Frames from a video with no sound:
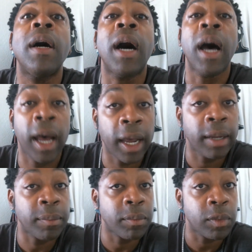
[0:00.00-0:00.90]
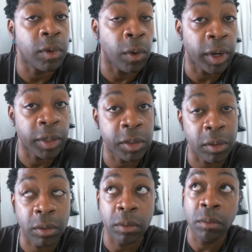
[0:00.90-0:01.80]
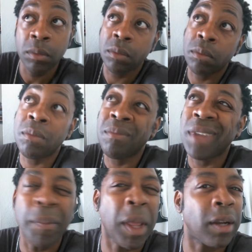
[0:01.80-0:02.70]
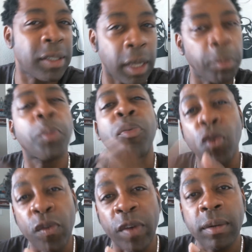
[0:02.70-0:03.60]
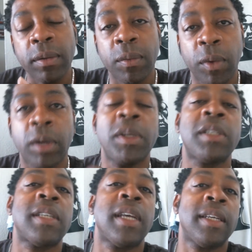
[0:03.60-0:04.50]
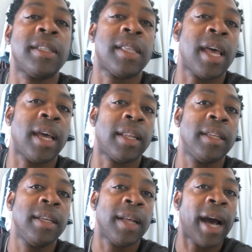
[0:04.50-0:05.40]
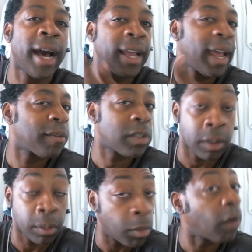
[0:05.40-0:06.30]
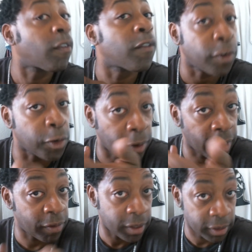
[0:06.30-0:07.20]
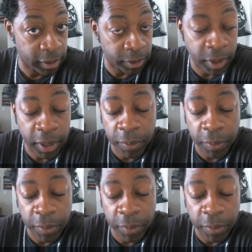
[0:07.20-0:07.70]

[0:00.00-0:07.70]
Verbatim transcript: I'm going to, I'm not going to say I'm going to prove it. What I'm going to say is that I have some further evidence, okay?